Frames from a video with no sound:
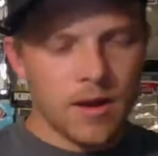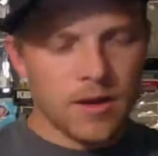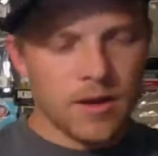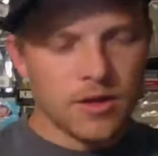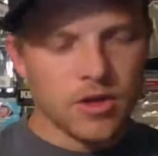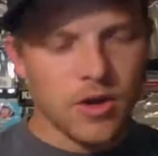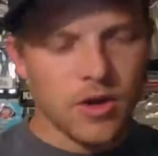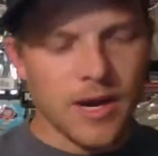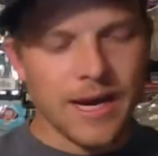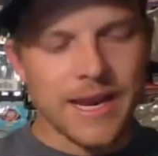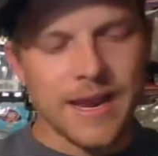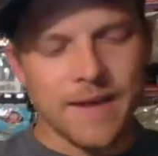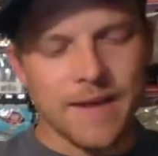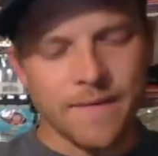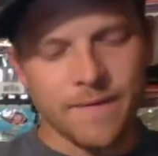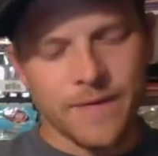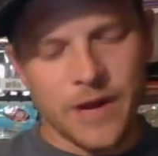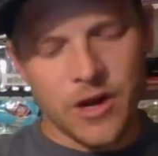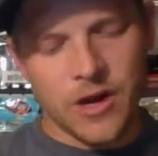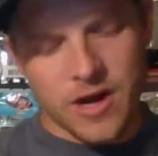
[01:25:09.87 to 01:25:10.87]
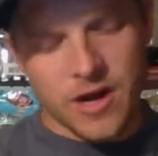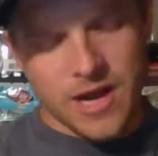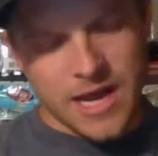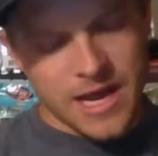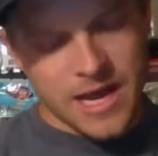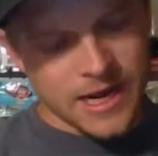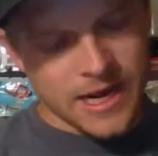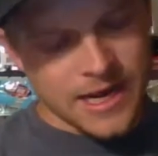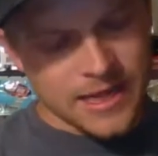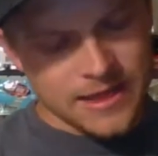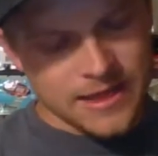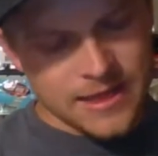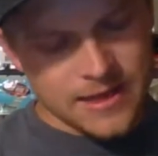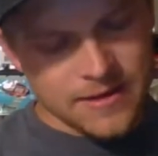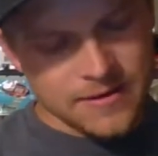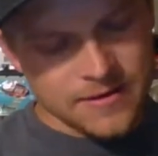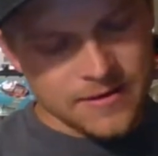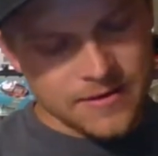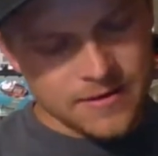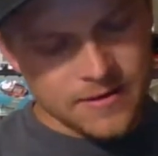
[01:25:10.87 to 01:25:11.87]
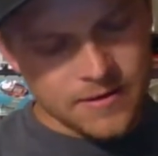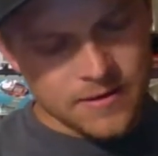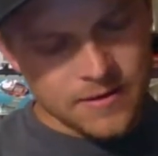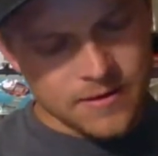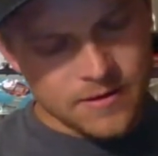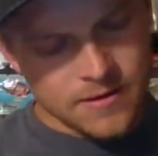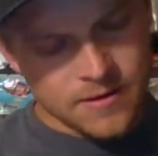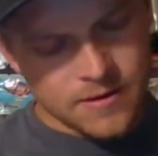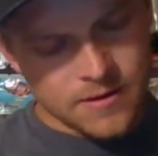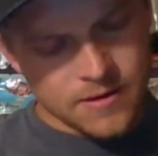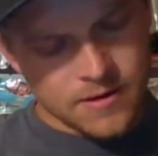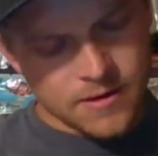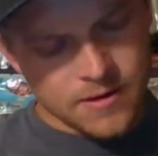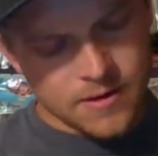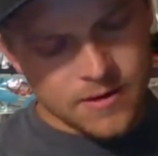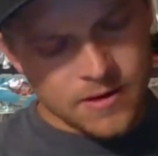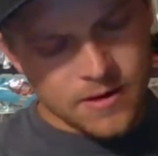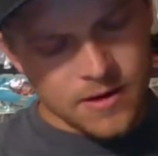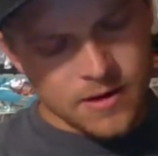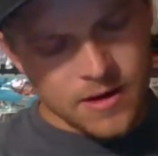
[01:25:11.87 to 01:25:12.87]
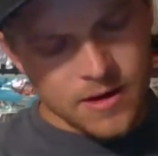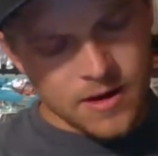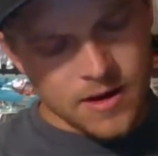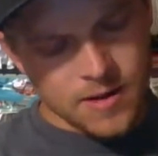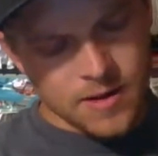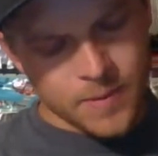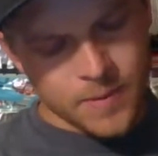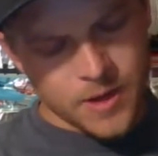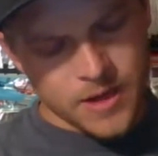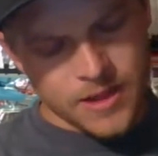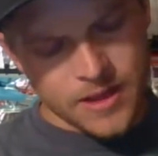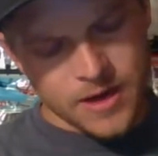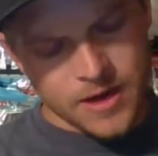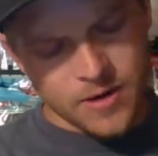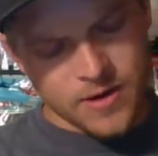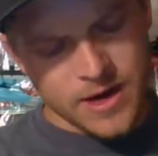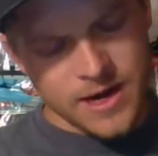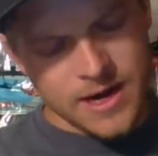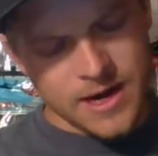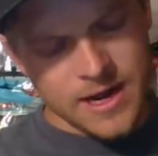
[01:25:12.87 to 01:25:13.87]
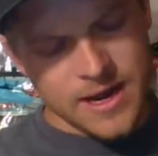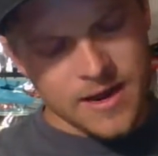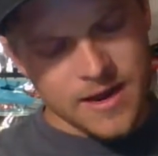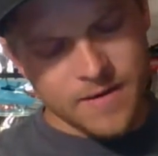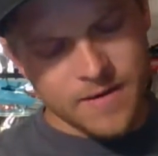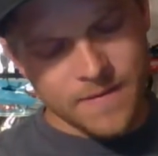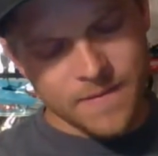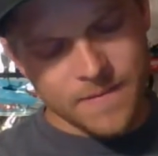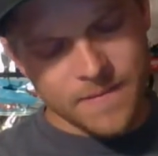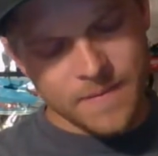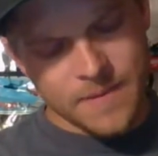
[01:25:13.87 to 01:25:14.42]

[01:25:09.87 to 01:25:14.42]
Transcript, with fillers: So I can't figure out how to get this up on there right now.